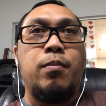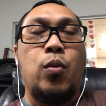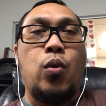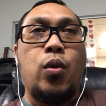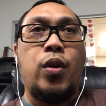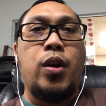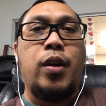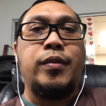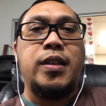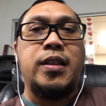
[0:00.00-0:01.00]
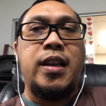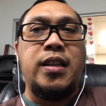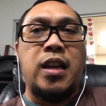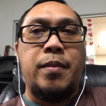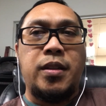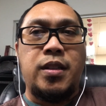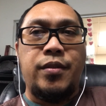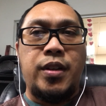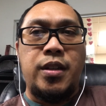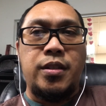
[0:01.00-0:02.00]
more of the daytime
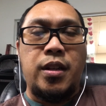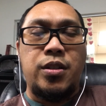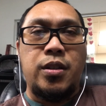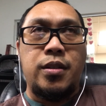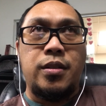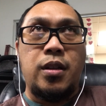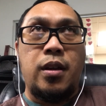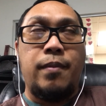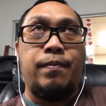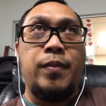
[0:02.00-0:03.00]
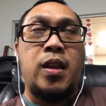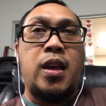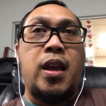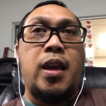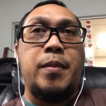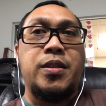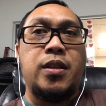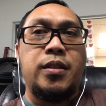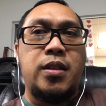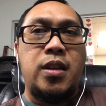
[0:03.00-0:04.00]
activities such as um,
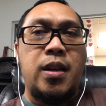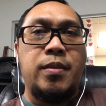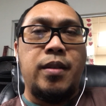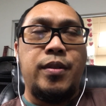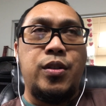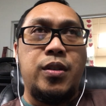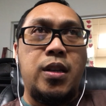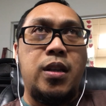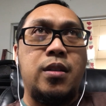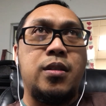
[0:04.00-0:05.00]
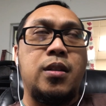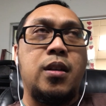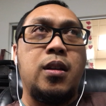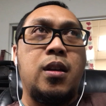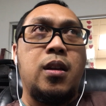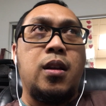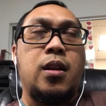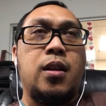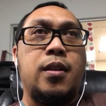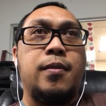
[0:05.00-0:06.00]
MSLT, MWTs,
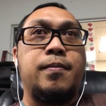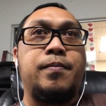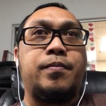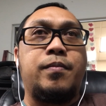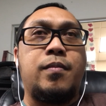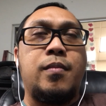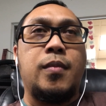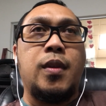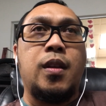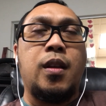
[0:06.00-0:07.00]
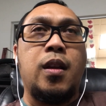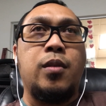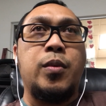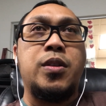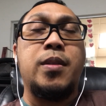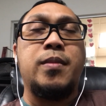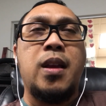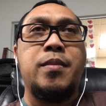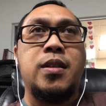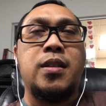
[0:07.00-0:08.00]
um, uh, which
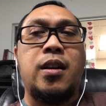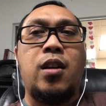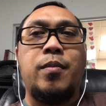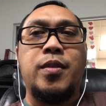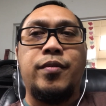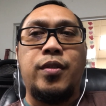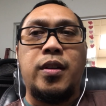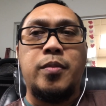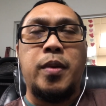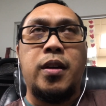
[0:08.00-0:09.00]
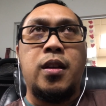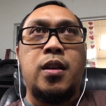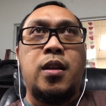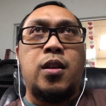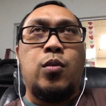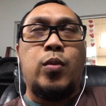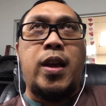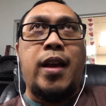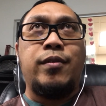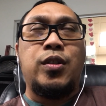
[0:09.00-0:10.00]
sometimes is not an option for us, but we
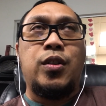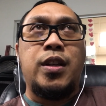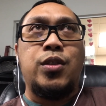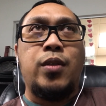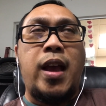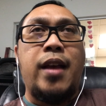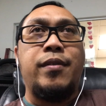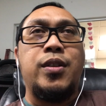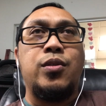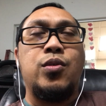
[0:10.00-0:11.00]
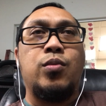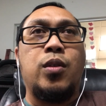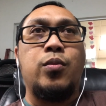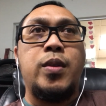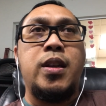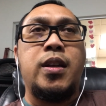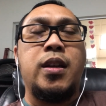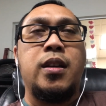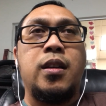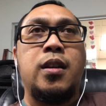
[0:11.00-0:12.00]
have to look into avenues where we
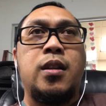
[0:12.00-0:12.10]
can